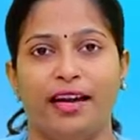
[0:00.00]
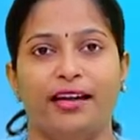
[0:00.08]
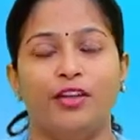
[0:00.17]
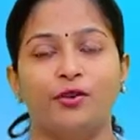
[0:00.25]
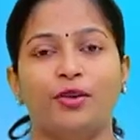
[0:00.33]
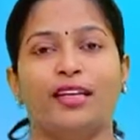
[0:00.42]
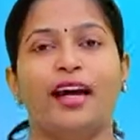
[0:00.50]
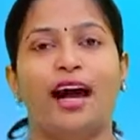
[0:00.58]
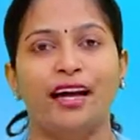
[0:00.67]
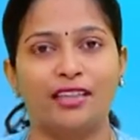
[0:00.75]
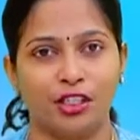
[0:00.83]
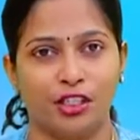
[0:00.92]
And you can
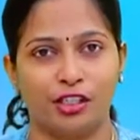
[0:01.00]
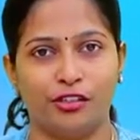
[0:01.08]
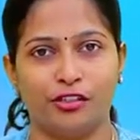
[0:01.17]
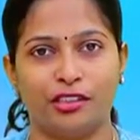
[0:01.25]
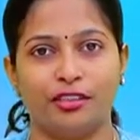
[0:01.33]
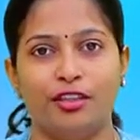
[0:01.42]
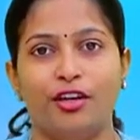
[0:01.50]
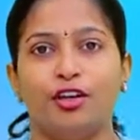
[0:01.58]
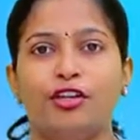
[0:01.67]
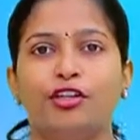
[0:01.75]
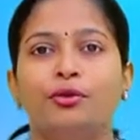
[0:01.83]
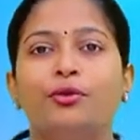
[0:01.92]
ask children
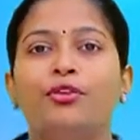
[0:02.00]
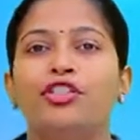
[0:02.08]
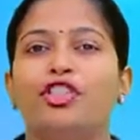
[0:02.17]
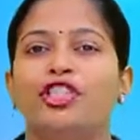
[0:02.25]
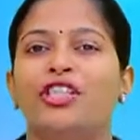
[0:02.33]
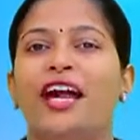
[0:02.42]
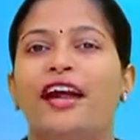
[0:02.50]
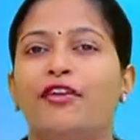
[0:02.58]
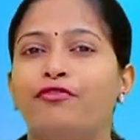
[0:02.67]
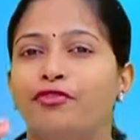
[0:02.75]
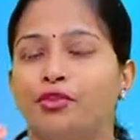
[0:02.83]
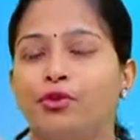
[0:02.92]
to
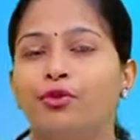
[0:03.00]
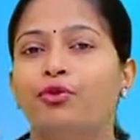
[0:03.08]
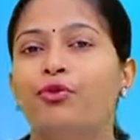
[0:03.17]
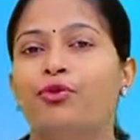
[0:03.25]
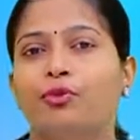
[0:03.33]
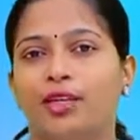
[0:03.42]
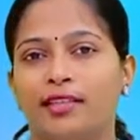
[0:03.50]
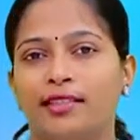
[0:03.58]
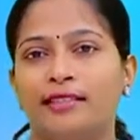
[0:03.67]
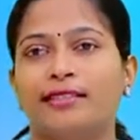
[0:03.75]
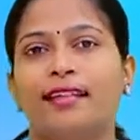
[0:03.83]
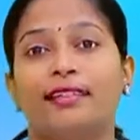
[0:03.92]
share few
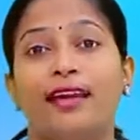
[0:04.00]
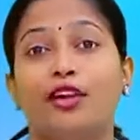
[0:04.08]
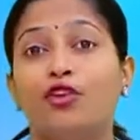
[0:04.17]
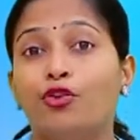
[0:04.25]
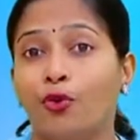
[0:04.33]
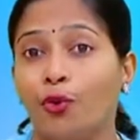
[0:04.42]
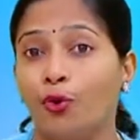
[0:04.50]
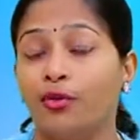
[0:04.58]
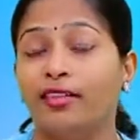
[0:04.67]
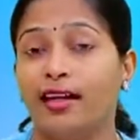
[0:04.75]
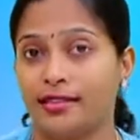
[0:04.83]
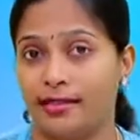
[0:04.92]
words that they
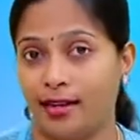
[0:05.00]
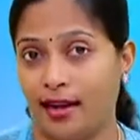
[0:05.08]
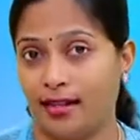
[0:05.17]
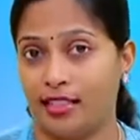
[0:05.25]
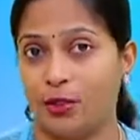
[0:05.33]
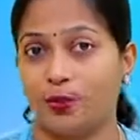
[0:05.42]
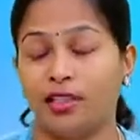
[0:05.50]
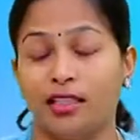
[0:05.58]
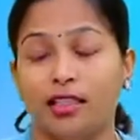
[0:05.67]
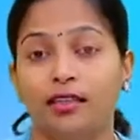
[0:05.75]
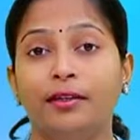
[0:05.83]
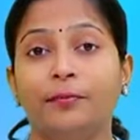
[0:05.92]
know that starts
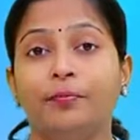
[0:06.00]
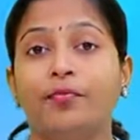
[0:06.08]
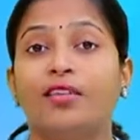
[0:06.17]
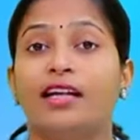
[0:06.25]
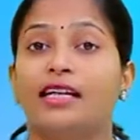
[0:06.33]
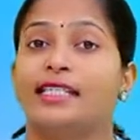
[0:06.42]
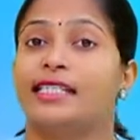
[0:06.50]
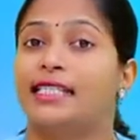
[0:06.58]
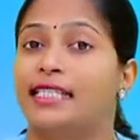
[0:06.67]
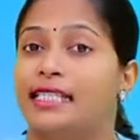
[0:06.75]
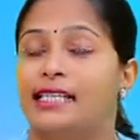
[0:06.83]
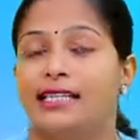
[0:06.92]
with the
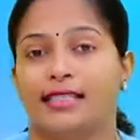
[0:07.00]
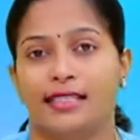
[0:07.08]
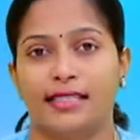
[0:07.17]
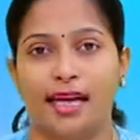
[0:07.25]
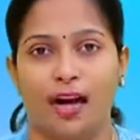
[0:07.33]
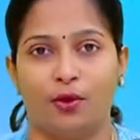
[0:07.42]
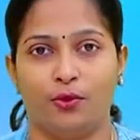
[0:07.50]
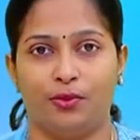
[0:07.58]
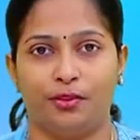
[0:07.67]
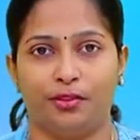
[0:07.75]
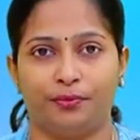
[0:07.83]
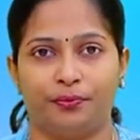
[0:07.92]

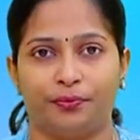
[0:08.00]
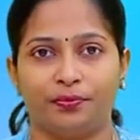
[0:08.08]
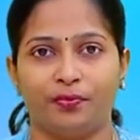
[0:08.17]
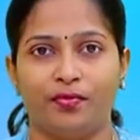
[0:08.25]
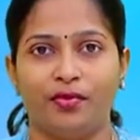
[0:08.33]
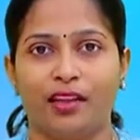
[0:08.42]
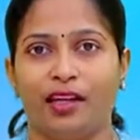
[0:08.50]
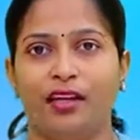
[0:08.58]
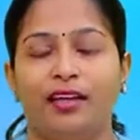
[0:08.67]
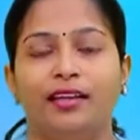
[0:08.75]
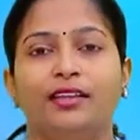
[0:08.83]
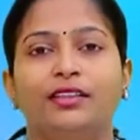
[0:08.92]
sound.
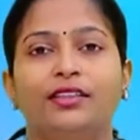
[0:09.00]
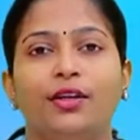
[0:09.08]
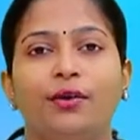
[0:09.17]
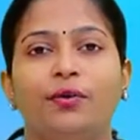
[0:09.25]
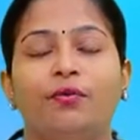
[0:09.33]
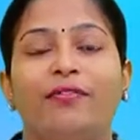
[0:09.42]
So